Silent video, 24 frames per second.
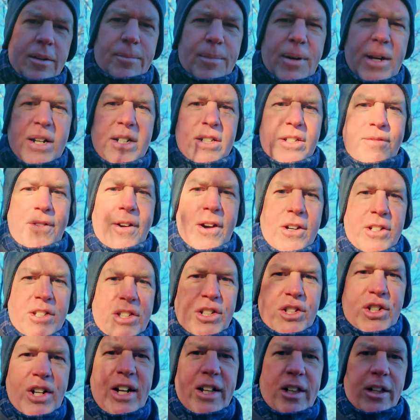But as far as
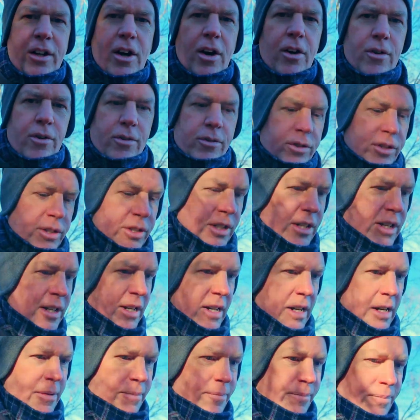the channel goes,
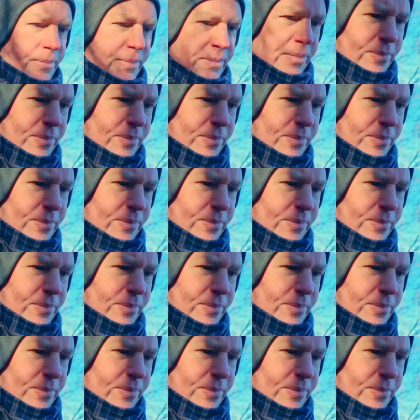I